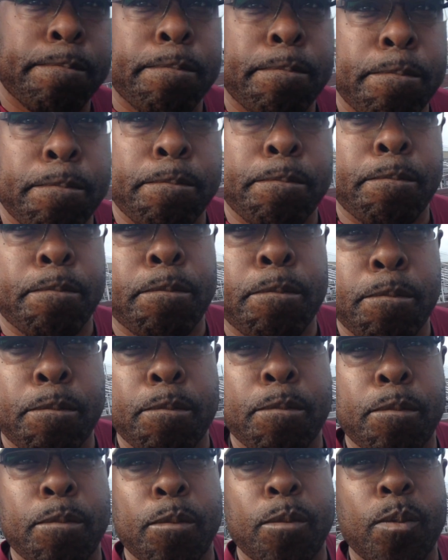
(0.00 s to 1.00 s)

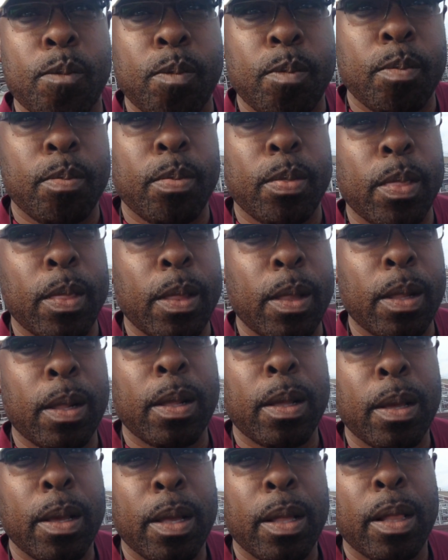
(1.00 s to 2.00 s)
how have they
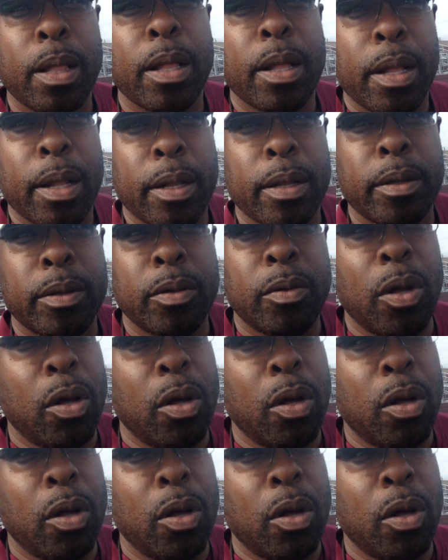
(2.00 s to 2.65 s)
evolved over the years?